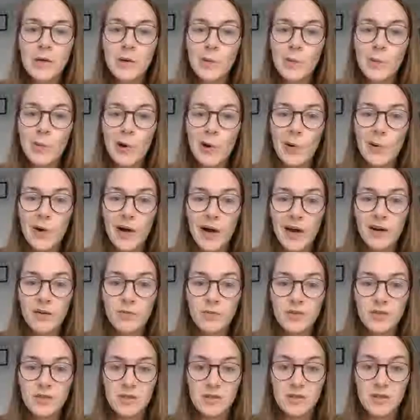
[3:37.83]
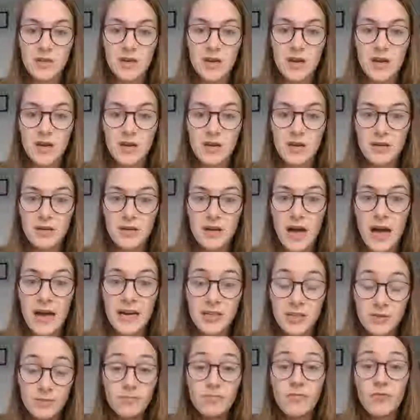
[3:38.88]
Well, I wasn't gonna.
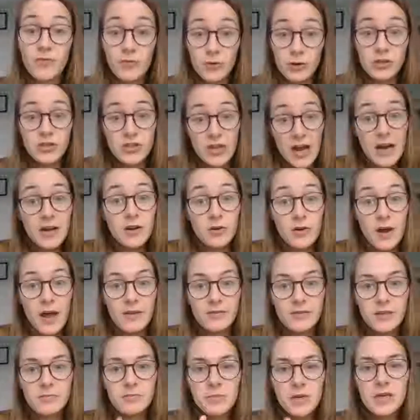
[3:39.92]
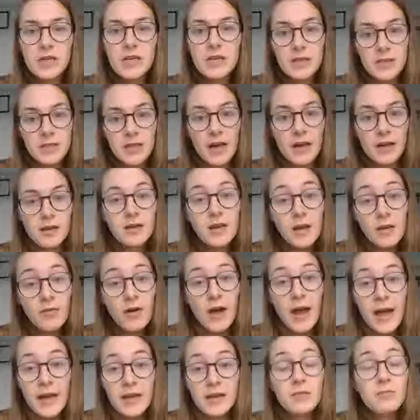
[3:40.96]
First, I don't have that money. Second, if I
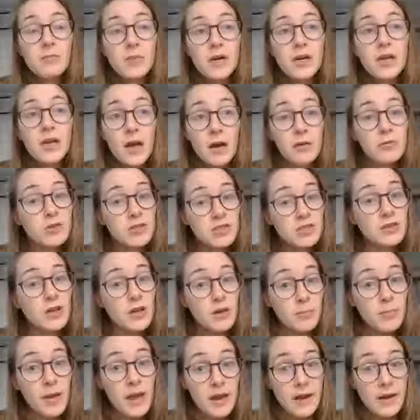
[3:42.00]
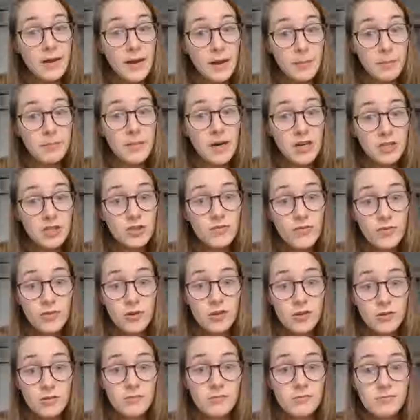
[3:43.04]
had the money, I wasn't gonna pay that much
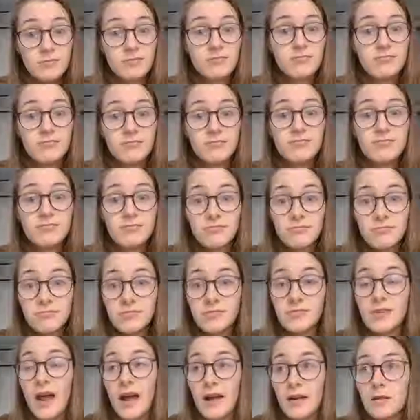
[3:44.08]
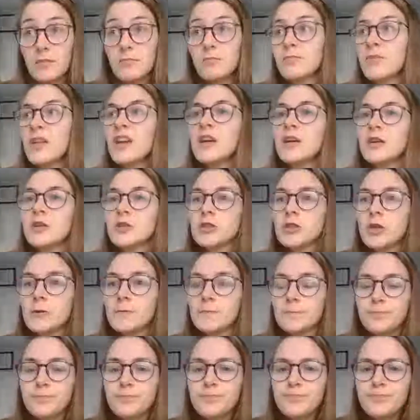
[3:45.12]
for that. So,
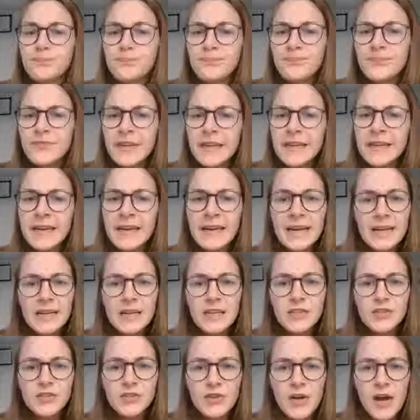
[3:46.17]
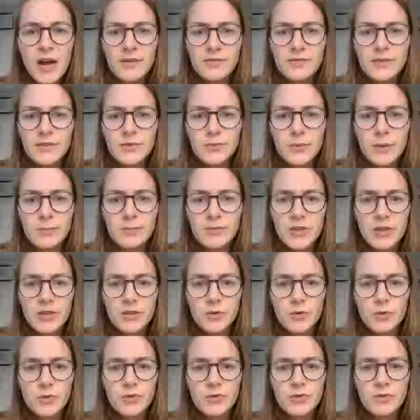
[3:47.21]
in the Netherlands, you have this website
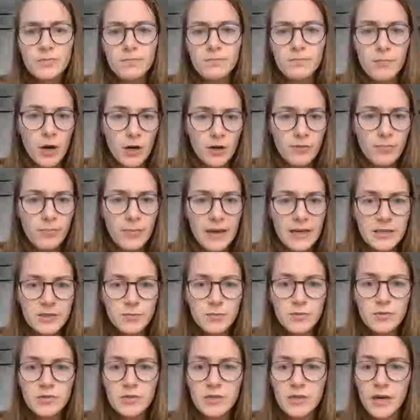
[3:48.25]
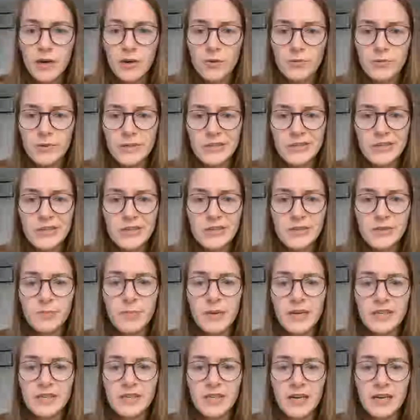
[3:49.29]
called marktplaats.nl, which is
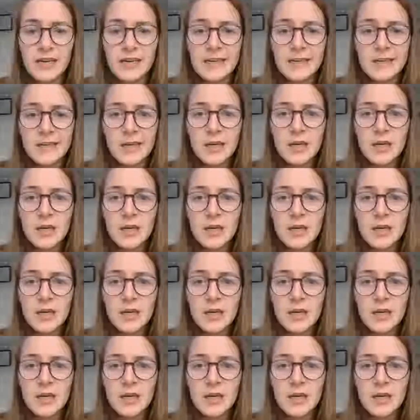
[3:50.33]
basically